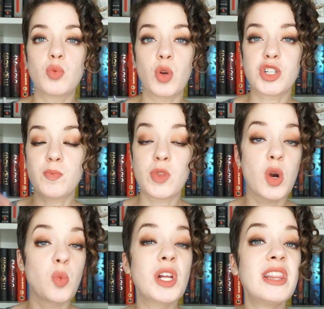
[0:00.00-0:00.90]
which
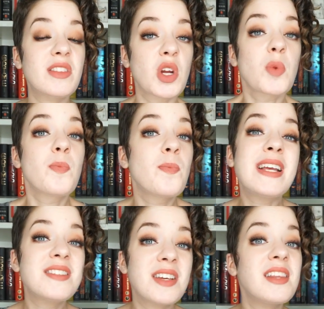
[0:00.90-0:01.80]
there
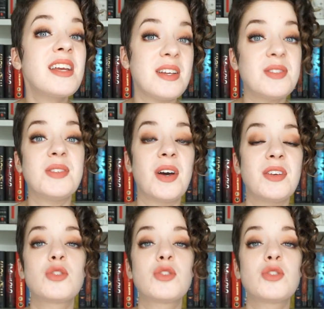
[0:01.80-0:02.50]
basically is none.